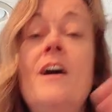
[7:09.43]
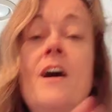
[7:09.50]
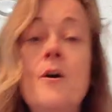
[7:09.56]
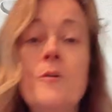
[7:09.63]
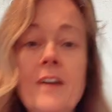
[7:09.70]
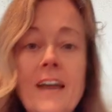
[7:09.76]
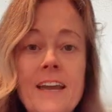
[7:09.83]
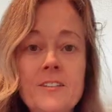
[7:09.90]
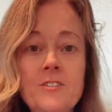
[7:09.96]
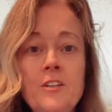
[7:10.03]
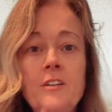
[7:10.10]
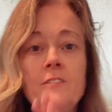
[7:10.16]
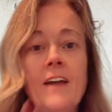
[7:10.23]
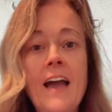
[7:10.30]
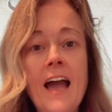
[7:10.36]
Okay, so
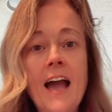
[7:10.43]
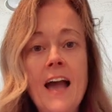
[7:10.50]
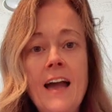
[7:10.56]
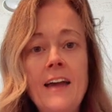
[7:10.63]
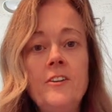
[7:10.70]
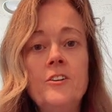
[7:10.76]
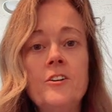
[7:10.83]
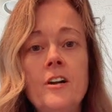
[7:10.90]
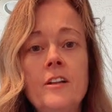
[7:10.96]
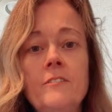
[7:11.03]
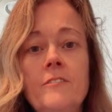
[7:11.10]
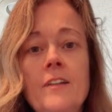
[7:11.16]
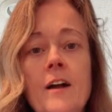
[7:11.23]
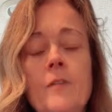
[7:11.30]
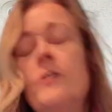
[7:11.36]
you've had your
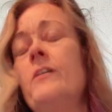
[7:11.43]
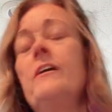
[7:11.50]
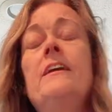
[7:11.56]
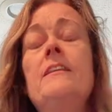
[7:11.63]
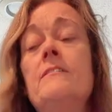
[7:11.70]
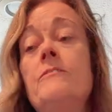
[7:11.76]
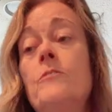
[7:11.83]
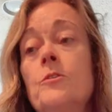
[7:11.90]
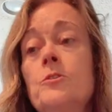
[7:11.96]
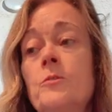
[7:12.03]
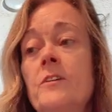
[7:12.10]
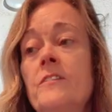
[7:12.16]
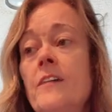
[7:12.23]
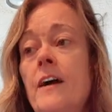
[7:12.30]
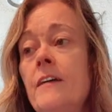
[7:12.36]
cauliflower in the
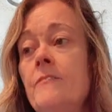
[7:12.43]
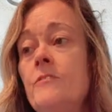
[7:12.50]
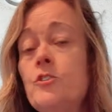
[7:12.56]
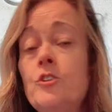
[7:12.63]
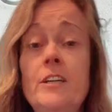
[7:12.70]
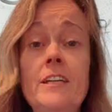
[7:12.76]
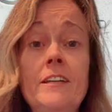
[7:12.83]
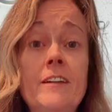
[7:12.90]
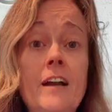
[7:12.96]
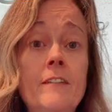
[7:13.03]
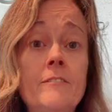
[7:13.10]
425-degree